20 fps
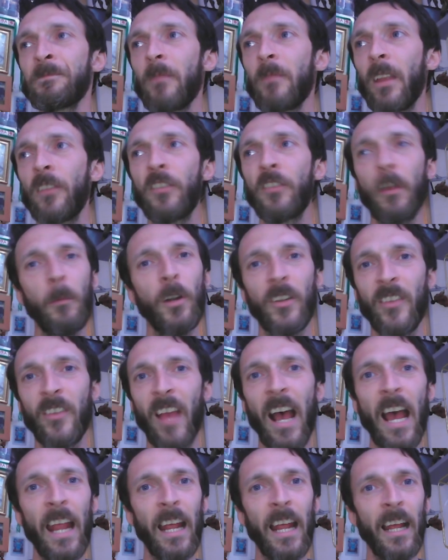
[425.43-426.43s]
Similar to
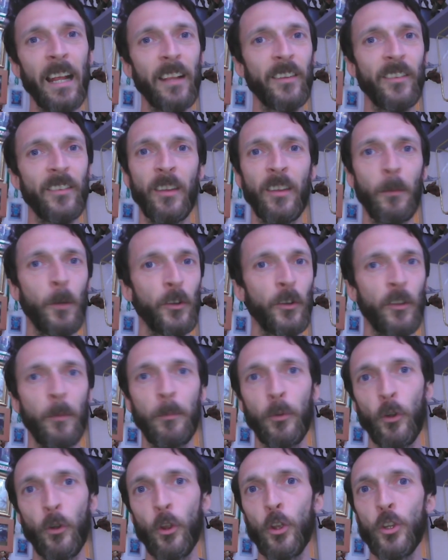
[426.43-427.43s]
Ajax, similar to
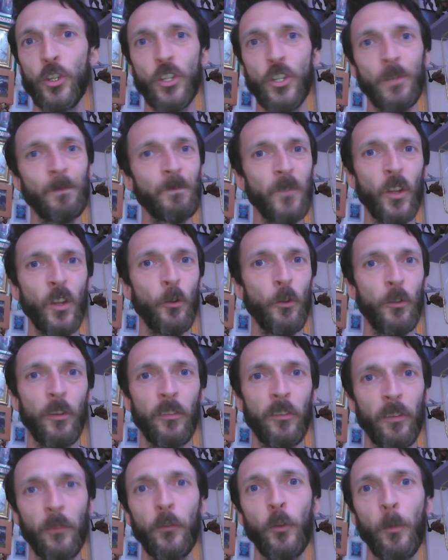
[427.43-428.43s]
Bruges, there's
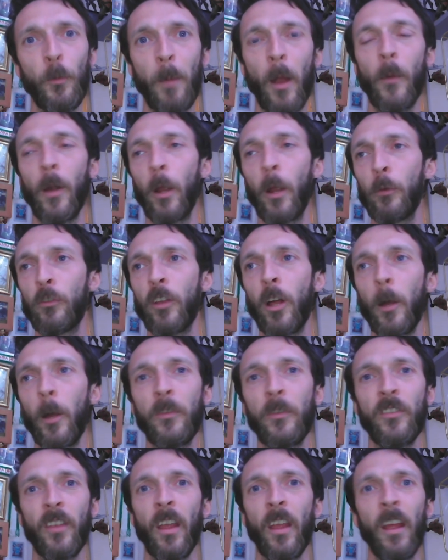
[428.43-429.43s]
a few powerhouse
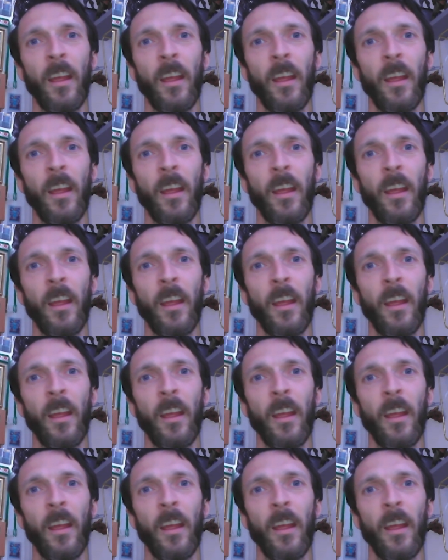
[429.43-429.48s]
clubs.